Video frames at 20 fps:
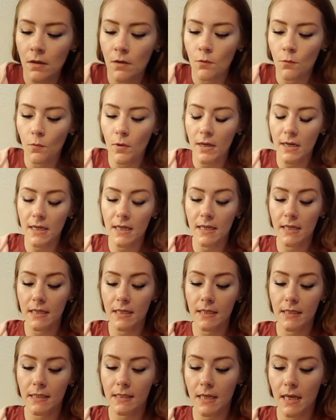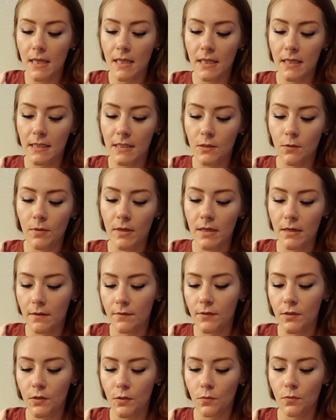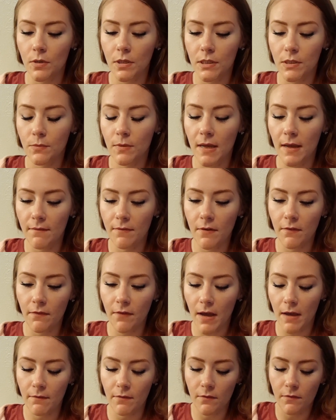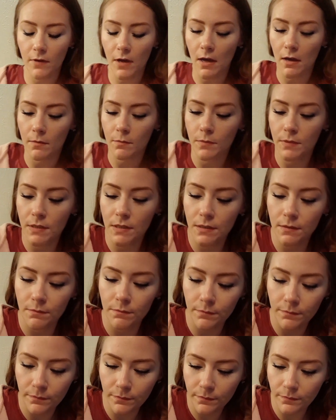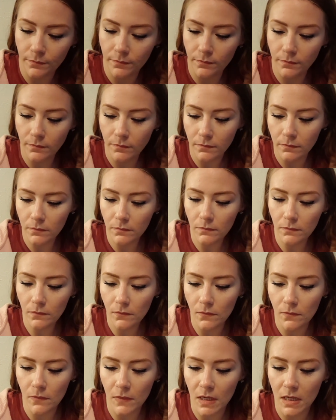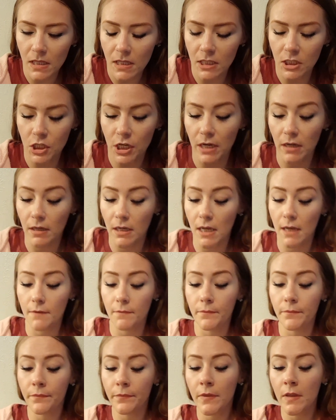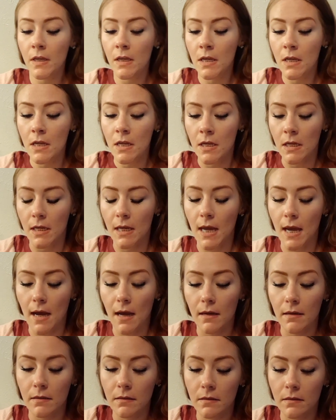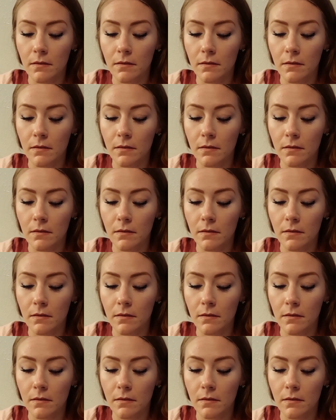What is this Queen of Swords? We have the Five of Cups and the Chariot. Yeah.